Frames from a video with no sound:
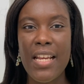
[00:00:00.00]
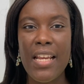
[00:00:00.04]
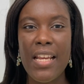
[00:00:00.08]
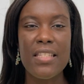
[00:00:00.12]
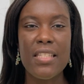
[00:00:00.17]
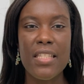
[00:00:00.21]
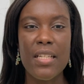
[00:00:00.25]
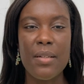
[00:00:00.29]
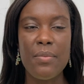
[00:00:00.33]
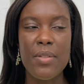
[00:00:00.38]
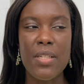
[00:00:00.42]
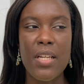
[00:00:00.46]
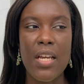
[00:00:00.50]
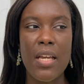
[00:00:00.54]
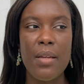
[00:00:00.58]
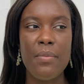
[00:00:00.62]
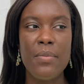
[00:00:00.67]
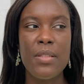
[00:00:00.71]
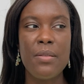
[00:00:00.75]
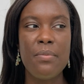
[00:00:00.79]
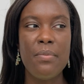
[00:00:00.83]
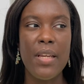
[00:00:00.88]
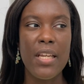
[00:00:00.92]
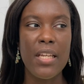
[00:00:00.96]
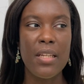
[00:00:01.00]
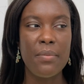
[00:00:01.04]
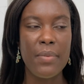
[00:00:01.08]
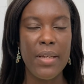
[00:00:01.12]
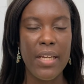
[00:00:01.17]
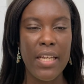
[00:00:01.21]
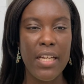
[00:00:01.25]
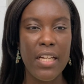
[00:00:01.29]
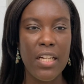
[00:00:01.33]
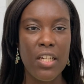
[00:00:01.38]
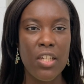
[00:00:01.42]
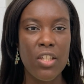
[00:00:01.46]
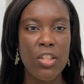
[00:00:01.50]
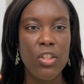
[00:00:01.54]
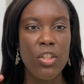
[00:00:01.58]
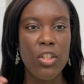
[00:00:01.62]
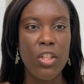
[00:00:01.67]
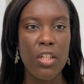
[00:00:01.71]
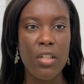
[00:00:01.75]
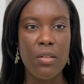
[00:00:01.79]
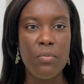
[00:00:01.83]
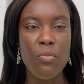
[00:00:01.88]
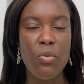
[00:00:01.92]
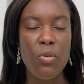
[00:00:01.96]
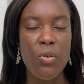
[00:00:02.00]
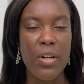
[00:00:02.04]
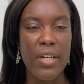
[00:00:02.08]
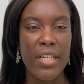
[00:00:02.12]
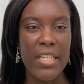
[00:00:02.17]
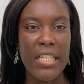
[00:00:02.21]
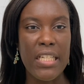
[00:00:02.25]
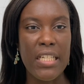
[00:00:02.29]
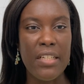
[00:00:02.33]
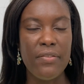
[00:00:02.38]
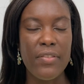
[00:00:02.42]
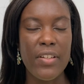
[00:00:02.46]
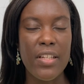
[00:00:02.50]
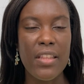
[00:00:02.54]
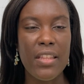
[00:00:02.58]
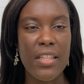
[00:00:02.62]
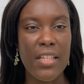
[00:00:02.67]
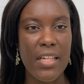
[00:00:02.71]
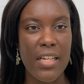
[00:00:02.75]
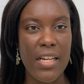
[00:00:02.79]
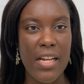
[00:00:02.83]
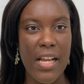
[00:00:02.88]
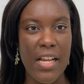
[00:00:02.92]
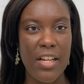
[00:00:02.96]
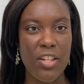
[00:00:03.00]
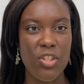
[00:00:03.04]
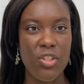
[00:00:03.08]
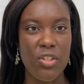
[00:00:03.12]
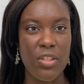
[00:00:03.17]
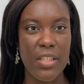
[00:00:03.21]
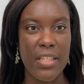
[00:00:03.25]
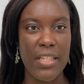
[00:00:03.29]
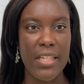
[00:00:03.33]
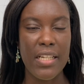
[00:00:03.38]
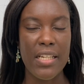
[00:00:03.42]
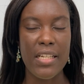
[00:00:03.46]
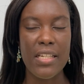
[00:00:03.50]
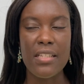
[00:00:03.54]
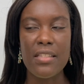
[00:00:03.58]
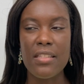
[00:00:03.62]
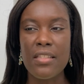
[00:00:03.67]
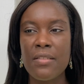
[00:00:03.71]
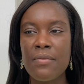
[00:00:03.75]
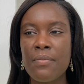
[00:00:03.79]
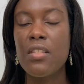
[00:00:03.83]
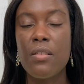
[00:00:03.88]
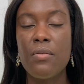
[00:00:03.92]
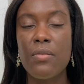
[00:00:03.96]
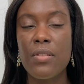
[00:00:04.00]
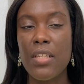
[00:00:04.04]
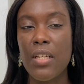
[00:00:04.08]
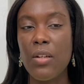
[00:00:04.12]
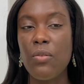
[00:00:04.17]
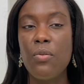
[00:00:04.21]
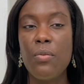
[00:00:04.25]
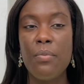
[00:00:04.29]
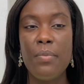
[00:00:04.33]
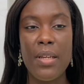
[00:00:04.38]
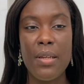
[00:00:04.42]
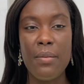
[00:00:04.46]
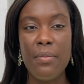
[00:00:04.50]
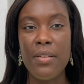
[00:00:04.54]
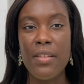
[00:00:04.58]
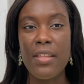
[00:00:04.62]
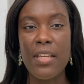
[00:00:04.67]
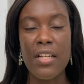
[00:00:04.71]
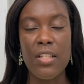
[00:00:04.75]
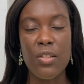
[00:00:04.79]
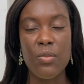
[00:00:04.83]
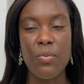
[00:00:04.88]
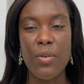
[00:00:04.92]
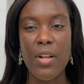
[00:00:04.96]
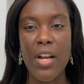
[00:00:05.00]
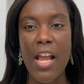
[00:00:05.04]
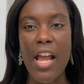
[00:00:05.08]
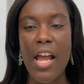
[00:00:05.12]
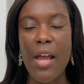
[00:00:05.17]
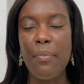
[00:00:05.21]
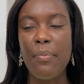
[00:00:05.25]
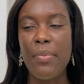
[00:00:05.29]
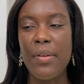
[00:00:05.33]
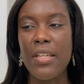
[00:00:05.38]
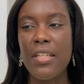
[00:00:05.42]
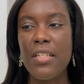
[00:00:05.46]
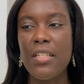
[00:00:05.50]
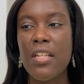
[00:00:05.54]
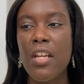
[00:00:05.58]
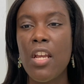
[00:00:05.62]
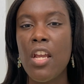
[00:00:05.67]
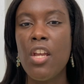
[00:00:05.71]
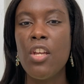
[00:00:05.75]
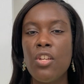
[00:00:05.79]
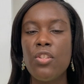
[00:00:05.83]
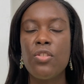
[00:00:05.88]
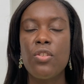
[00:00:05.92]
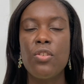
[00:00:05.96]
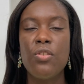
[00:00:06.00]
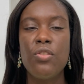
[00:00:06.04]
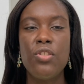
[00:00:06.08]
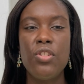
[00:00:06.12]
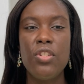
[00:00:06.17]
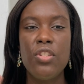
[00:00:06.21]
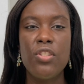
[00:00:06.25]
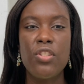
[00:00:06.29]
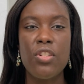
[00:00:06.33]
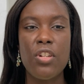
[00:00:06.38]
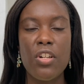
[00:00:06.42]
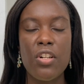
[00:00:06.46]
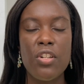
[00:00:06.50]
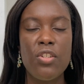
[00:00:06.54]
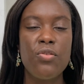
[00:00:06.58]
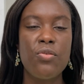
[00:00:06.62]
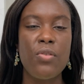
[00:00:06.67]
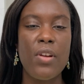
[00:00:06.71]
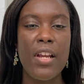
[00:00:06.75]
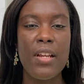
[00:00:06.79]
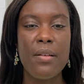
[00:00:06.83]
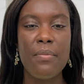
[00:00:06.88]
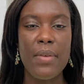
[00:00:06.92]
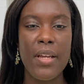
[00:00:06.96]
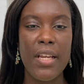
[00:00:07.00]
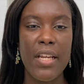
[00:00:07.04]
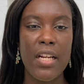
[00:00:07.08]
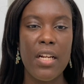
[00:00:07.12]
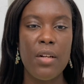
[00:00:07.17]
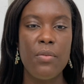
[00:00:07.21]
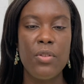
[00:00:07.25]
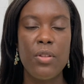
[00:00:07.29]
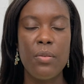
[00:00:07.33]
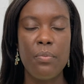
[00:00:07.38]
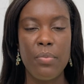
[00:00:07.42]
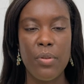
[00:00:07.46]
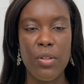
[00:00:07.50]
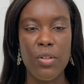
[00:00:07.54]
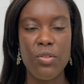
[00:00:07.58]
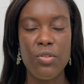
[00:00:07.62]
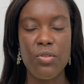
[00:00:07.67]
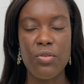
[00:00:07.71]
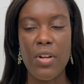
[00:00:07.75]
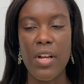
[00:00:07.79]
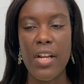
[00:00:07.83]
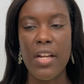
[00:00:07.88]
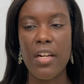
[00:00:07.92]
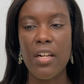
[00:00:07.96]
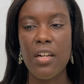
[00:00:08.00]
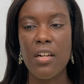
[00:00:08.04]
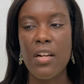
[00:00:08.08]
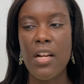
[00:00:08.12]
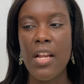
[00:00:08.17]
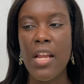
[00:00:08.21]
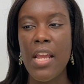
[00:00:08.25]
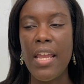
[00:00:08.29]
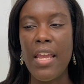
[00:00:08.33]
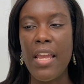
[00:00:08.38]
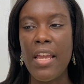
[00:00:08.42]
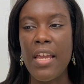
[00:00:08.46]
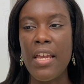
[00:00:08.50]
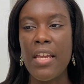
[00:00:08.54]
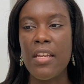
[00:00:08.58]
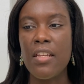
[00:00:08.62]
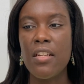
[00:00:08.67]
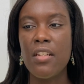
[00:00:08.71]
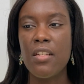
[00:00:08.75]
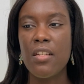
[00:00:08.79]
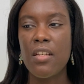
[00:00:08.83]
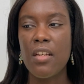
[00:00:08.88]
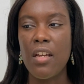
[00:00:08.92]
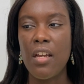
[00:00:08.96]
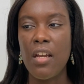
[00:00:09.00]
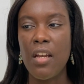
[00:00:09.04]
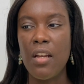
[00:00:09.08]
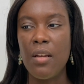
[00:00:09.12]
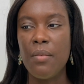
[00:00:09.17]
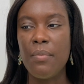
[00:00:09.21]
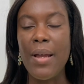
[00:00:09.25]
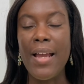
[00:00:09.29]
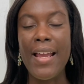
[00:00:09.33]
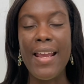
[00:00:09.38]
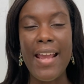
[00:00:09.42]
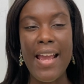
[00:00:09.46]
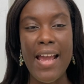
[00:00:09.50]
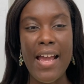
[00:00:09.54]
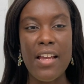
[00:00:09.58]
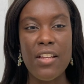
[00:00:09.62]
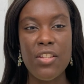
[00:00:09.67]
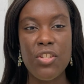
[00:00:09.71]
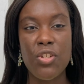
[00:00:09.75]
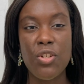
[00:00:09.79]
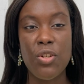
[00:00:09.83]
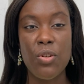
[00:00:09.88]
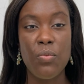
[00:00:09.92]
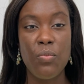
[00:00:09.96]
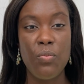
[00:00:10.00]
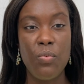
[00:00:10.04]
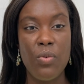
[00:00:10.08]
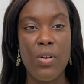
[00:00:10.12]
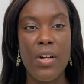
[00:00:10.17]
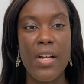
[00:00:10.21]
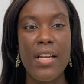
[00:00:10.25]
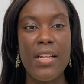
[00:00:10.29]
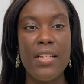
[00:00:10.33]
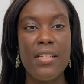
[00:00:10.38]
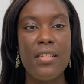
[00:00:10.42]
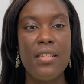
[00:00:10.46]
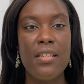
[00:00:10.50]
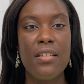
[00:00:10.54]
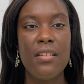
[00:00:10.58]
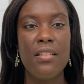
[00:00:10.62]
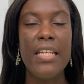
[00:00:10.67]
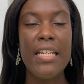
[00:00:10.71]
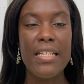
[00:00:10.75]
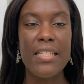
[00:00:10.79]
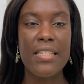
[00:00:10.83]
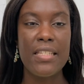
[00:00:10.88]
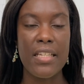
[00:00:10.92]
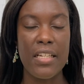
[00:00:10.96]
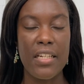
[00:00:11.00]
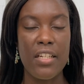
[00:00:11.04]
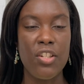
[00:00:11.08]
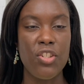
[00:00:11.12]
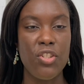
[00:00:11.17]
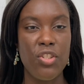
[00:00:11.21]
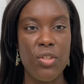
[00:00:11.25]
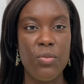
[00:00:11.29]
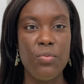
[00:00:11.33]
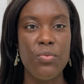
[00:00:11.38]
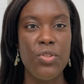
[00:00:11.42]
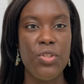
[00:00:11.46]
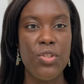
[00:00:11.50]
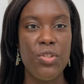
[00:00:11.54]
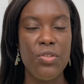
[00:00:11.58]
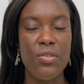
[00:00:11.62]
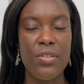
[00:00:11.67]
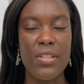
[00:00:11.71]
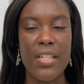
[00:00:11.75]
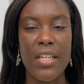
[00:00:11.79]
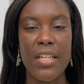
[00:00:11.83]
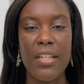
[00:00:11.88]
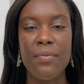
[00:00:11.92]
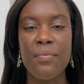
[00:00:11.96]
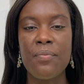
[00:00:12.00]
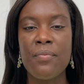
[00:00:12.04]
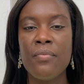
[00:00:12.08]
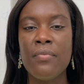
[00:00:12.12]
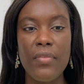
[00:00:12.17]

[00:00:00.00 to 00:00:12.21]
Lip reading: sometimes make my hair look more even than it actually is. So I was like, well, maybe that's what happened. So she started drying my hair with the blow dryer, and I asked her what heat setting she was using.